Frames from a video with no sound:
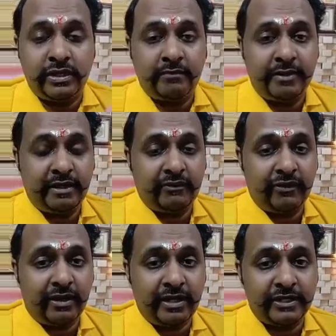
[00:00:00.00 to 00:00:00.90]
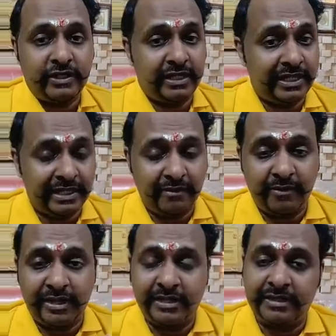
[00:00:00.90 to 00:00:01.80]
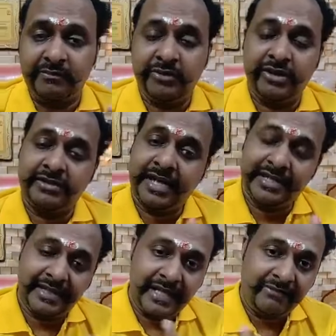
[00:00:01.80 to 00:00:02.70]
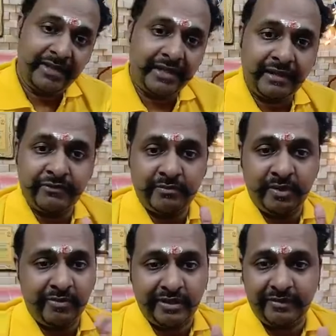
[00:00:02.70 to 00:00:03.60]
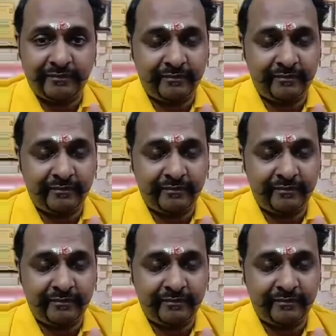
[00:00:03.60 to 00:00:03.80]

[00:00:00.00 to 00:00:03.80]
MPT for additional income or anything because that is anyway there with BPT